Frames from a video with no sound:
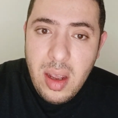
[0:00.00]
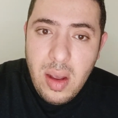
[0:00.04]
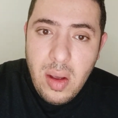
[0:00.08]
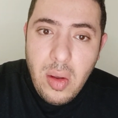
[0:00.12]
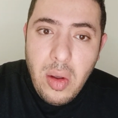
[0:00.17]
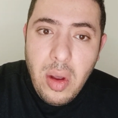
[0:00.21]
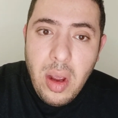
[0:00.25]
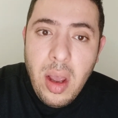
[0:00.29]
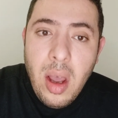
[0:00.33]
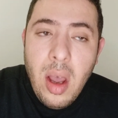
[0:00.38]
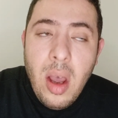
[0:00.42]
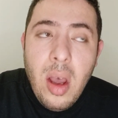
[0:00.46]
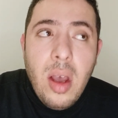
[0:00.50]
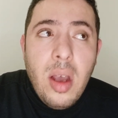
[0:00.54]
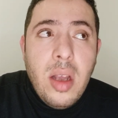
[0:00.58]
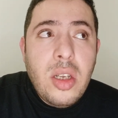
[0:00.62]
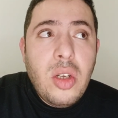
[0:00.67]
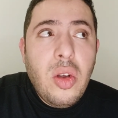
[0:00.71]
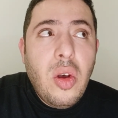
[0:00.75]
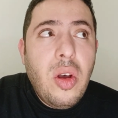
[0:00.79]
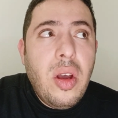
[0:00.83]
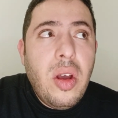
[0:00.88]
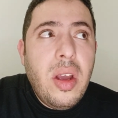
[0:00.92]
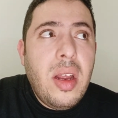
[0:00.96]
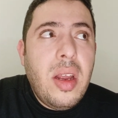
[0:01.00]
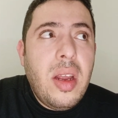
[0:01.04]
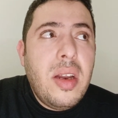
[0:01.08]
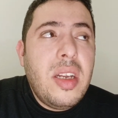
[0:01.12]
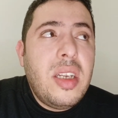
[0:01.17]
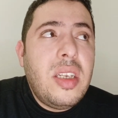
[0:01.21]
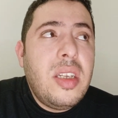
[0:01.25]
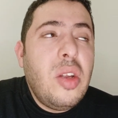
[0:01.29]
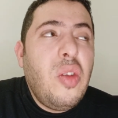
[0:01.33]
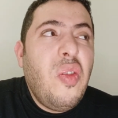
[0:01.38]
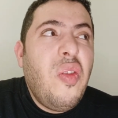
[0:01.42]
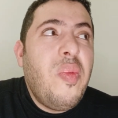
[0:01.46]
Okay, so
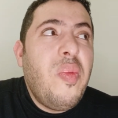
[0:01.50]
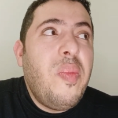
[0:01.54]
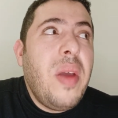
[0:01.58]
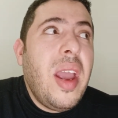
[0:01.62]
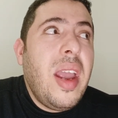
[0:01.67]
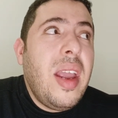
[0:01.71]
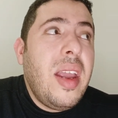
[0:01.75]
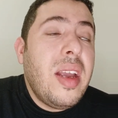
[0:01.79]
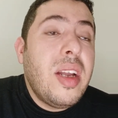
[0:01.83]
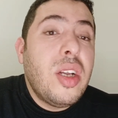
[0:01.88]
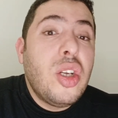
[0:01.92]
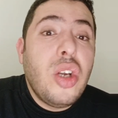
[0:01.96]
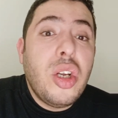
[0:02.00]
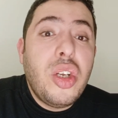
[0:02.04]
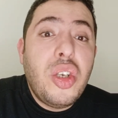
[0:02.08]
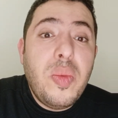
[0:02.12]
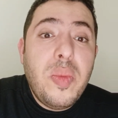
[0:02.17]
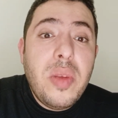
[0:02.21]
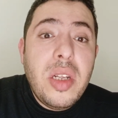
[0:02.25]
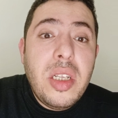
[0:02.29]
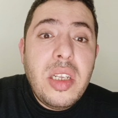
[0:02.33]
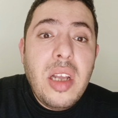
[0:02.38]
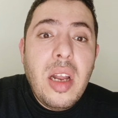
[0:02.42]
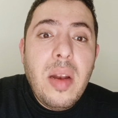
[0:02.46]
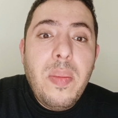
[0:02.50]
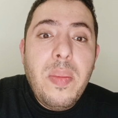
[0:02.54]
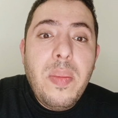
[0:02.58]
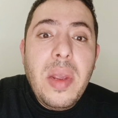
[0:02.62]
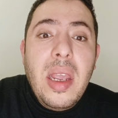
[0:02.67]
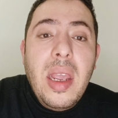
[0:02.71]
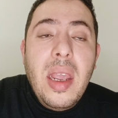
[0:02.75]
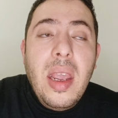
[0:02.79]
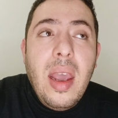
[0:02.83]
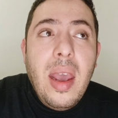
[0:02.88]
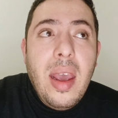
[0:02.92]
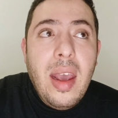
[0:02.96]
instead of being judgmental,
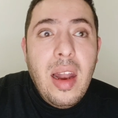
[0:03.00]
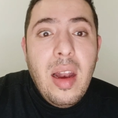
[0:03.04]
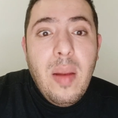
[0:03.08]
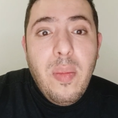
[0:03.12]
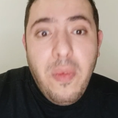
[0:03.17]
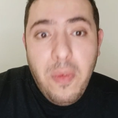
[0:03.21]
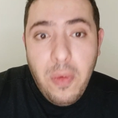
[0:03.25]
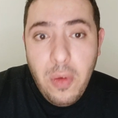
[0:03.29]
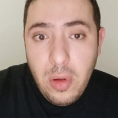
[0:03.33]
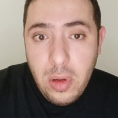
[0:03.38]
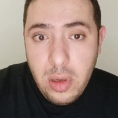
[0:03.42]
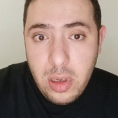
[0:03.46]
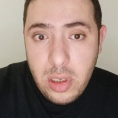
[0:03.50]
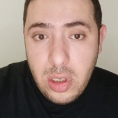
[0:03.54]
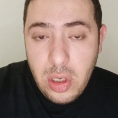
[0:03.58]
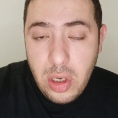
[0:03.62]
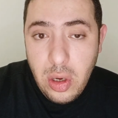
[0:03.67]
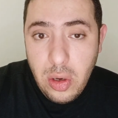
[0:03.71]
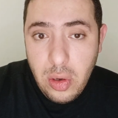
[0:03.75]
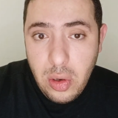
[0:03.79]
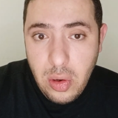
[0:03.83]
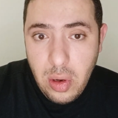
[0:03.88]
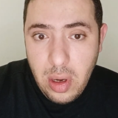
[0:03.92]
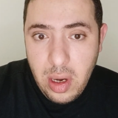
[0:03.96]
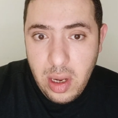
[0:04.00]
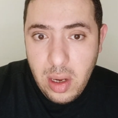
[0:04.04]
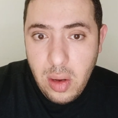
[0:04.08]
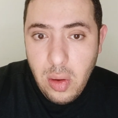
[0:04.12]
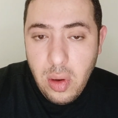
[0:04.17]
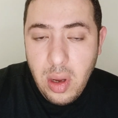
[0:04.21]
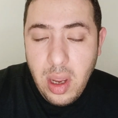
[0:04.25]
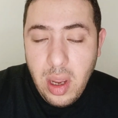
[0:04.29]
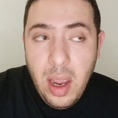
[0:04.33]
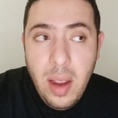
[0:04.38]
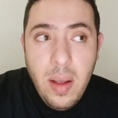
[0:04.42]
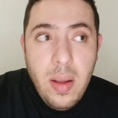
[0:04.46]
be helpful to your colleague.
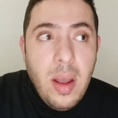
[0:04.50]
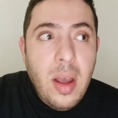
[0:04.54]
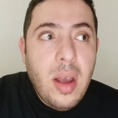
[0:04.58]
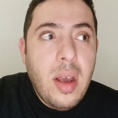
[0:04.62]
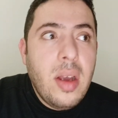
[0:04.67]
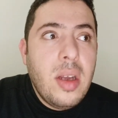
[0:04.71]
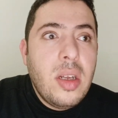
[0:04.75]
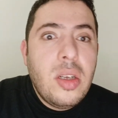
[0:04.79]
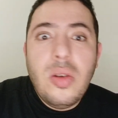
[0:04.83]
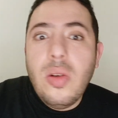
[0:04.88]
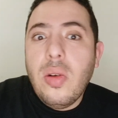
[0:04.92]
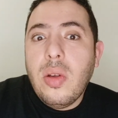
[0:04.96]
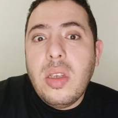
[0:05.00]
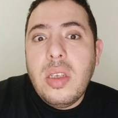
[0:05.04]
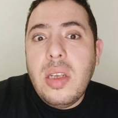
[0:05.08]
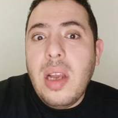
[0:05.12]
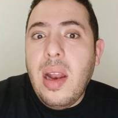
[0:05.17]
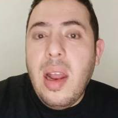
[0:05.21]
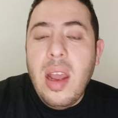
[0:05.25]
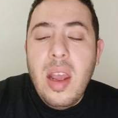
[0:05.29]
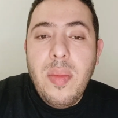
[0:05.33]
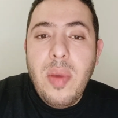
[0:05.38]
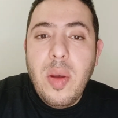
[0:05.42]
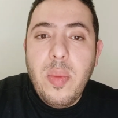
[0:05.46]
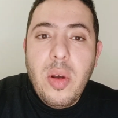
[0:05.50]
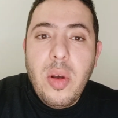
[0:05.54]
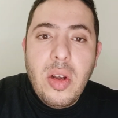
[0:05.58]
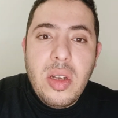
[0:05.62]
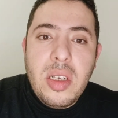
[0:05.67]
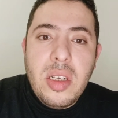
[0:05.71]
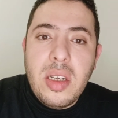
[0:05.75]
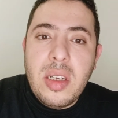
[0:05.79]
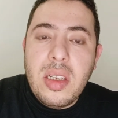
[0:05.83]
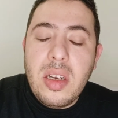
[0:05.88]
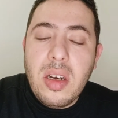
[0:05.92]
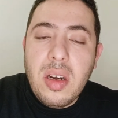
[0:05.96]
Okay, so tell him about
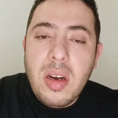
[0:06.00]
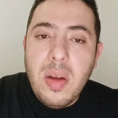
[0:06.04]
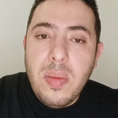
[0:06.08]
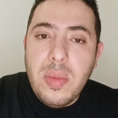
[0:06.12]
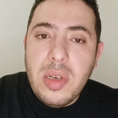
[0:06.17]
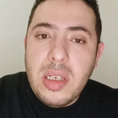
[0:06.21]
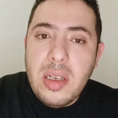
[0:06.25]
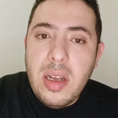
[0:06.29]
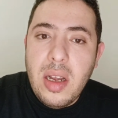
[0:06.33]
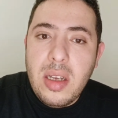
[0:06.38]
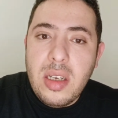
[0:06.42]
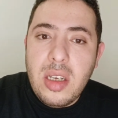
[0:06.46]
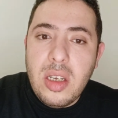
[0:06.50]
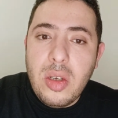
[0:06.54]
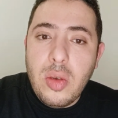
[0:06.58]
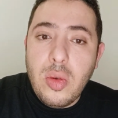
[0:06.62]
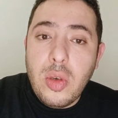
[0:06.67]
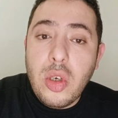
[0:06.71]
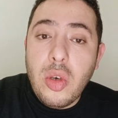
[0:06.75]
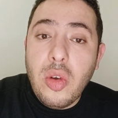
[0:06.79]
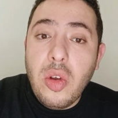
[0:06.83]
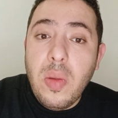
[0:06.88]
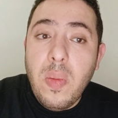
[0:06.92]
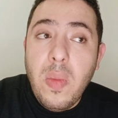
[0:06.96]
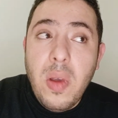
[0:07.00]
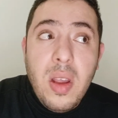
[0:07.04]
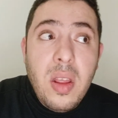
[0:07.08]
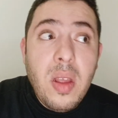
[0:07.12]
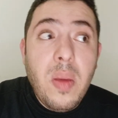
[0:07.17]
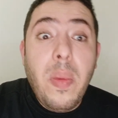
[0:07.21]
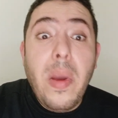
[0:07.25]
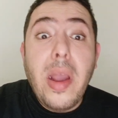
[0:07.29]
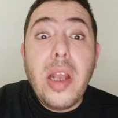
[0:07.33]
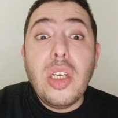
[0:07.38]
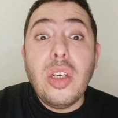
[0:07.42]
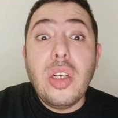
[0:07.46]
the circumstances, which could be the
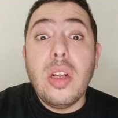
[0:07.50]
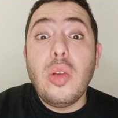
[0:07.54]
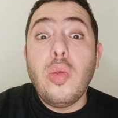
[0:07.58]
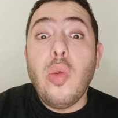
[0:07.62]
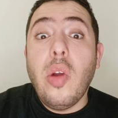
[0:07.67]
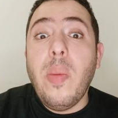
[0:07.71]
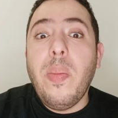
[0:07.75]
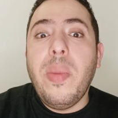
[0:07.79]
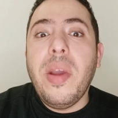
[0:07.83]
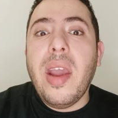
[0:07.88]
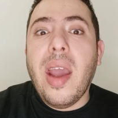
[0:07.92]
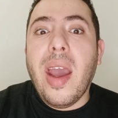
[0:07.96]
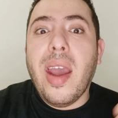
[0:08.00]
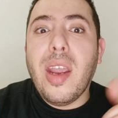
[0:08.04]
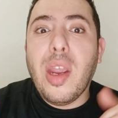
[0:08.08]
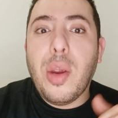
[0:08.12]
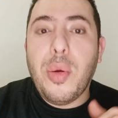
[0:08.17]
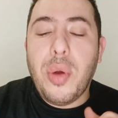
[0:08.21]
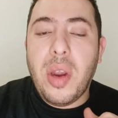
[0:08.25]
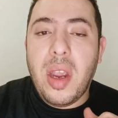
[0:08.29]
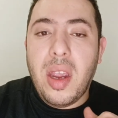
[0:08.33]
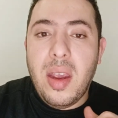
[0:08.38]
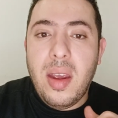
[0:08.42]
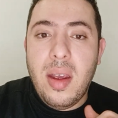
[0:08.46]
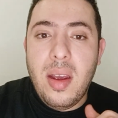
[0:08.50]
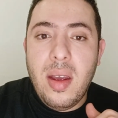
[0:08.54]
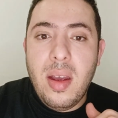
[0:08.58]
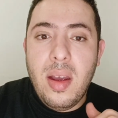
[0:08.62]
patient will be angry,